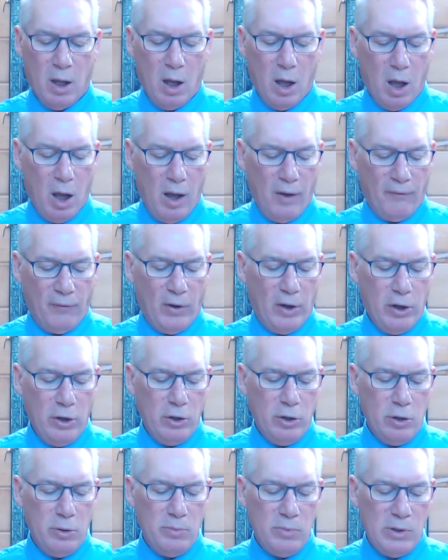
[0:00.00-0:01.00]
of
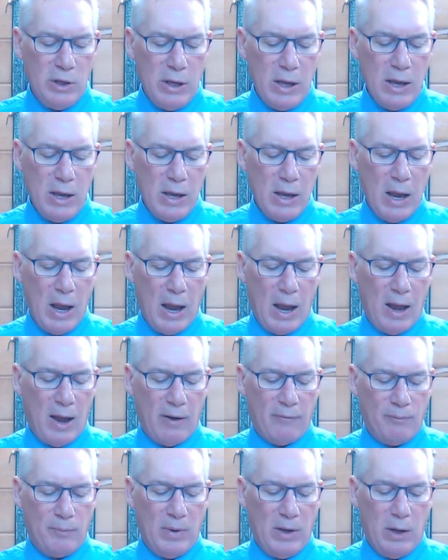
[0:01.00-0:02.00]
whom ye
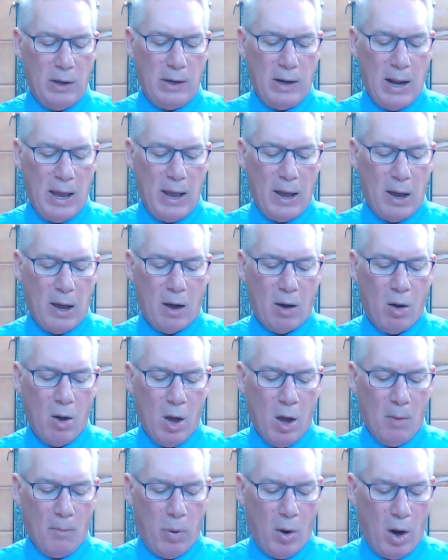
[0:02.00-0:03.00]
have been now
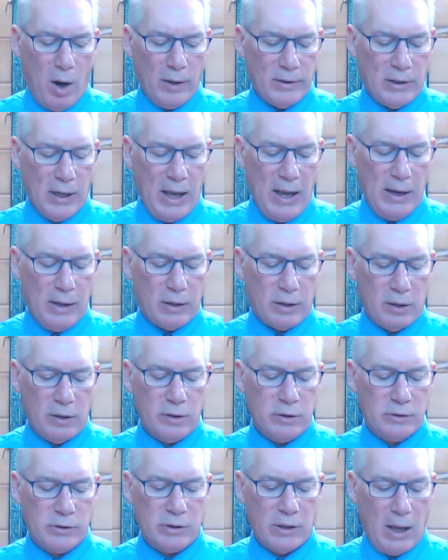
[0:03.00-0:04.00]

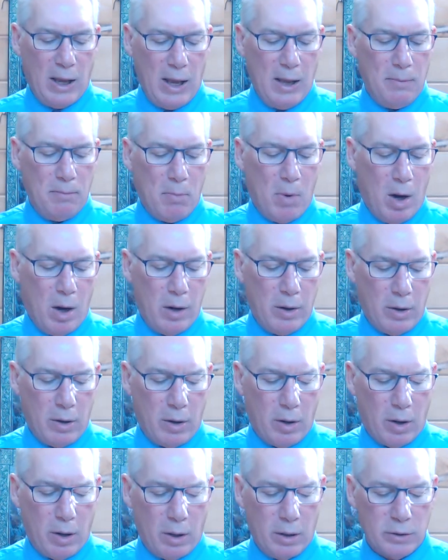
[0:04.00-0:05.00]
partakers and
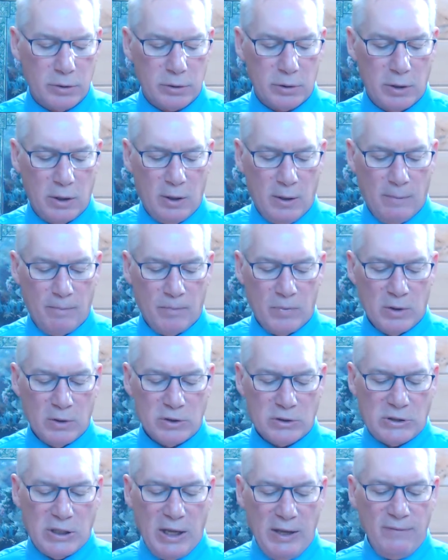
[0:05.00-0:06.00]
murderers.
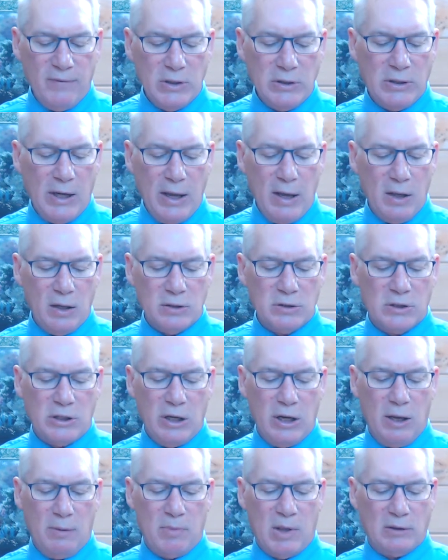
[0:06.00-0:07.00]
Stephen tells
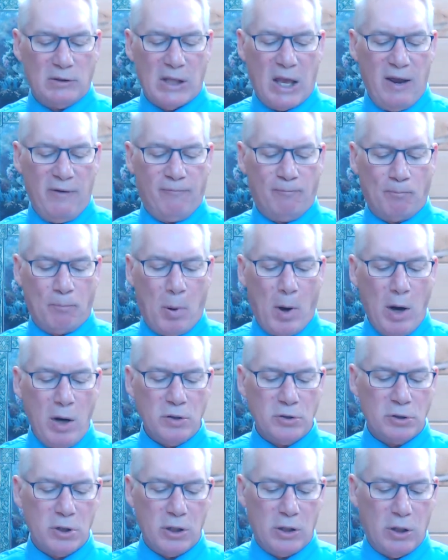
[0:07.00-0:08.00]
them that they
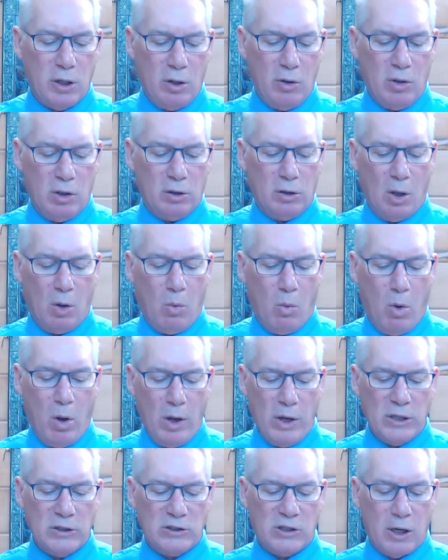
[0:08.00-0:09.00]
persecuted the
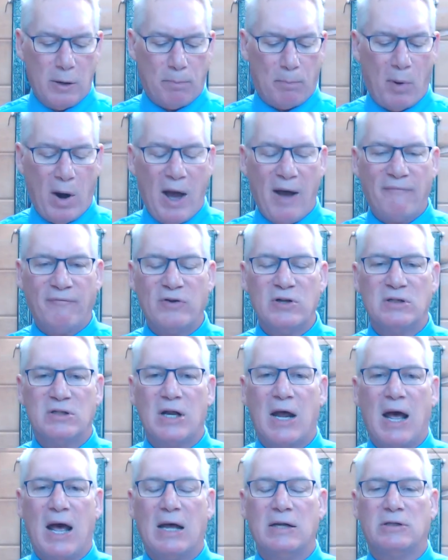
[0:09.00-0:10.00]
ones that
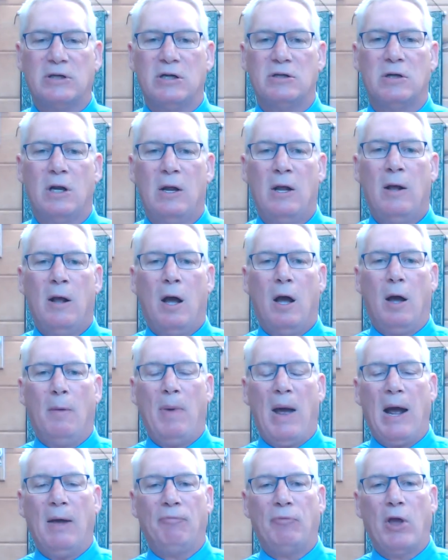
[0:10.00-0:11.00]
prophesies
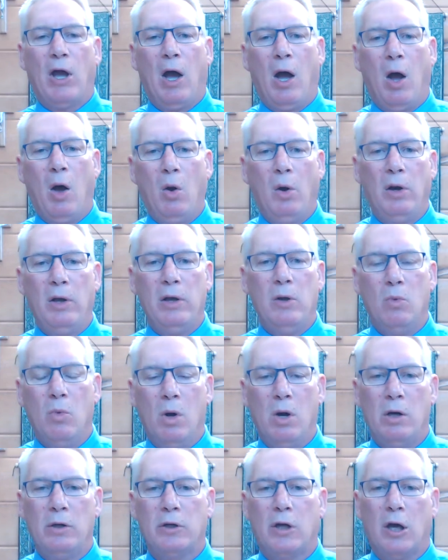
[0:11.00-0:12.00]
about the Holy
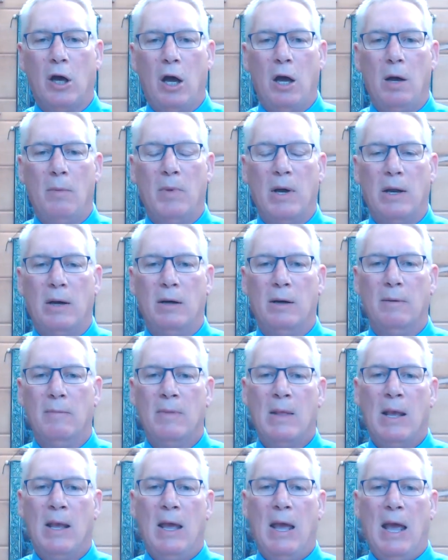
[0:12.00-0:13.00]
One coming,
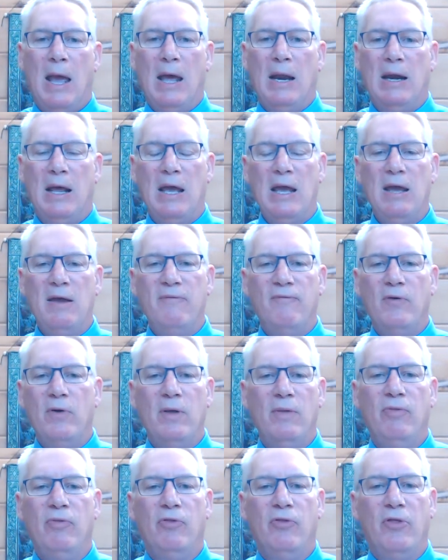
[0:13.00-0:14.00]
and
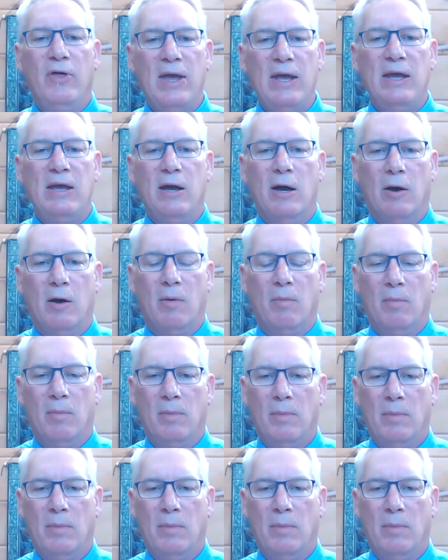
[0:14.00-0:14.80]
even them